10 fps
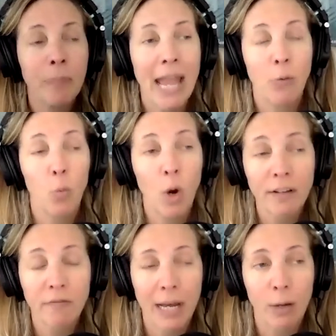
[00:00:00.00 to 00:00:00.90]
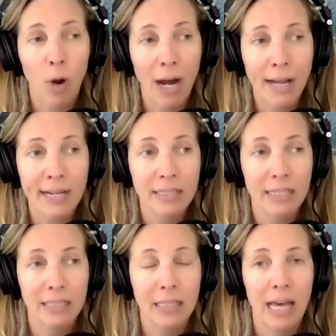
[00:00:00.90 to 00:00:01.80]
And one of my whys
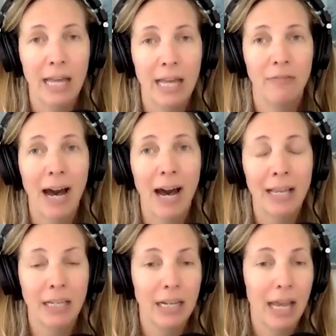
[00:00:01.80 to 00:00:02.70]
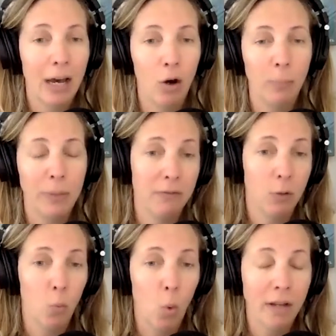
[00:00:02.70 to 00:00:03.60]
is that if I can help
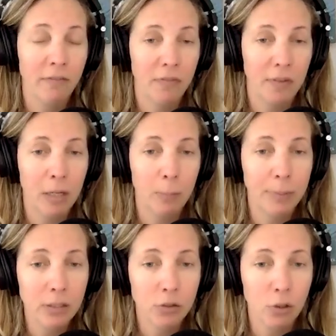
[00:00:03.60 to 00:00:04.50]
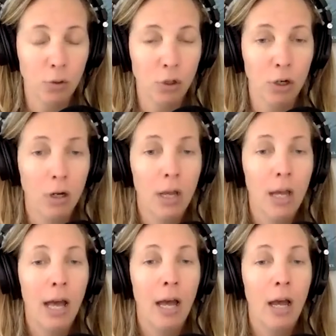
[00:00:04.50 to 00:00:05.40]
even one female business owner
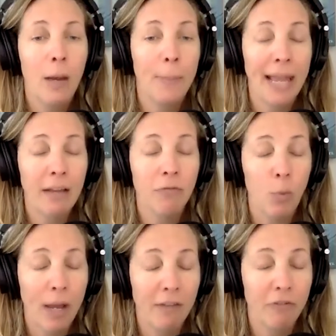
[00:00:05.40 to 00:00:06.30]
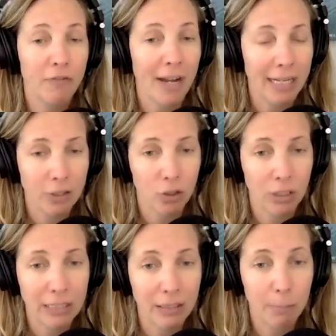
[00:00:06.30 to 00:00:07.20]
pave the way for financial
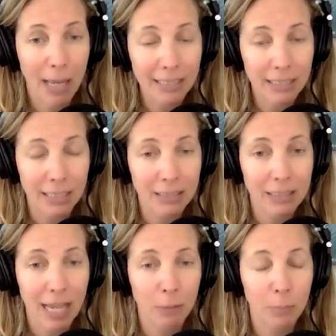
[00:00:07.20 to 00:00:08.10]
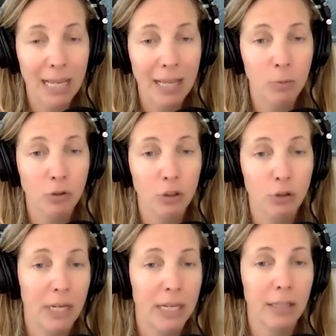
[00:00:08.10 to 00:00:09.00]
independence and be able to
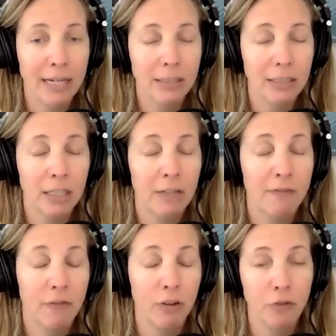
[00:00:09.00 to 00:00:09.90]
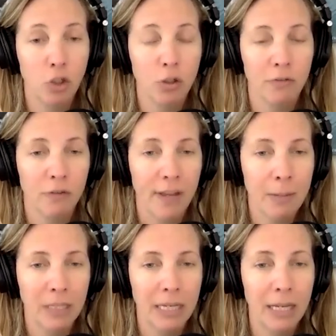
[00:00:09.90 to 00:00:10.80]
create a legacy for the future of her
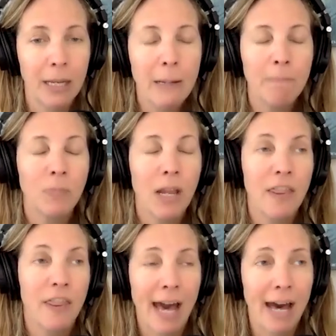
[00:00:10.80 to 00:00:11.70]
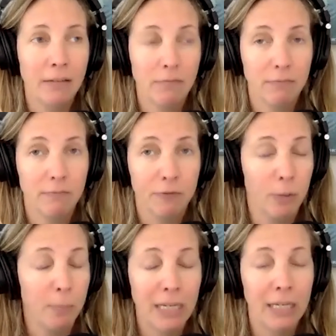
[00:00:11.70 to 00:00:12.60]
family, that
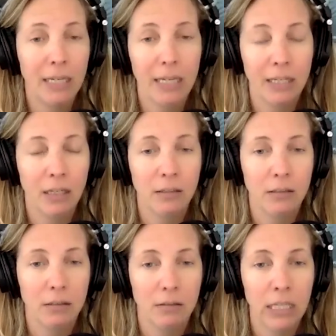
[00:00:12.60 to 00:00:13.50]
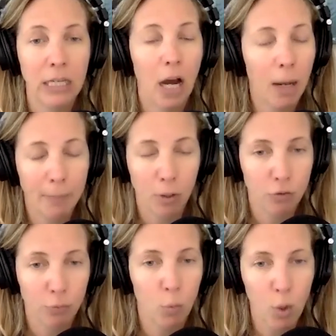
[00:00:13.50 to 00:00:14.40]
for me is the
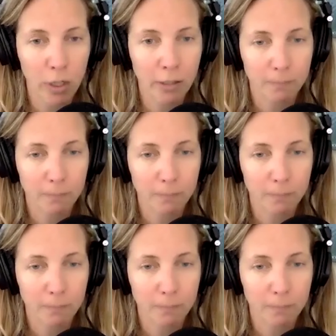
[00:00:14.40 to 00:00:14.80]
utmost reward.